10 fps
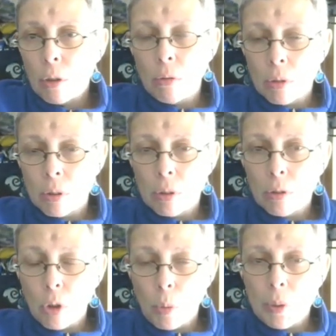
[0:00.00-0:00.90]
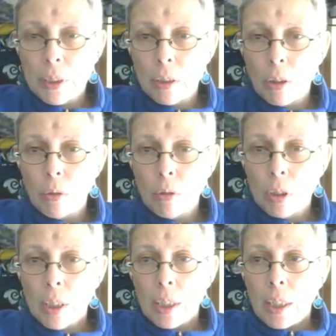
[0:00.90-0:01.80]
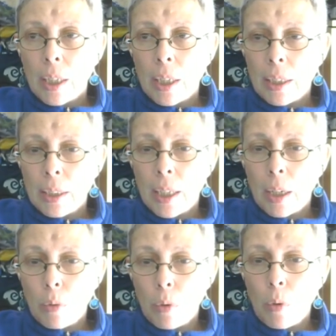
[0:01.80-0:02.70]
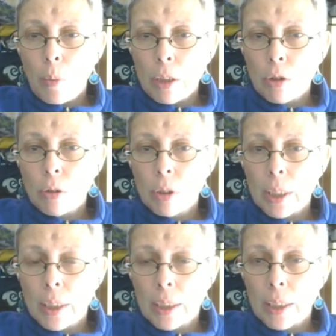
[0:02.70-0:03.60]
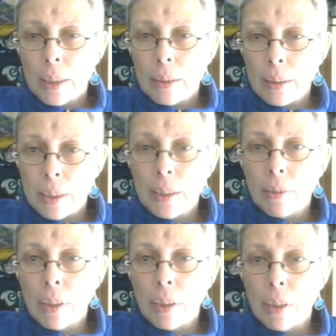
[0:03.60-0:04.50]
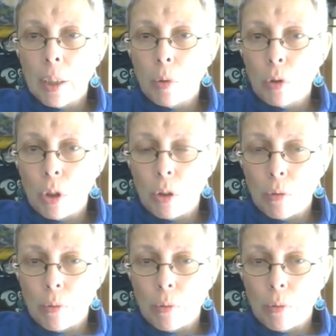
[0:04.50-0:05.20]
Uh, drop us a note, and uh, we will make sure that uh, this is available to you.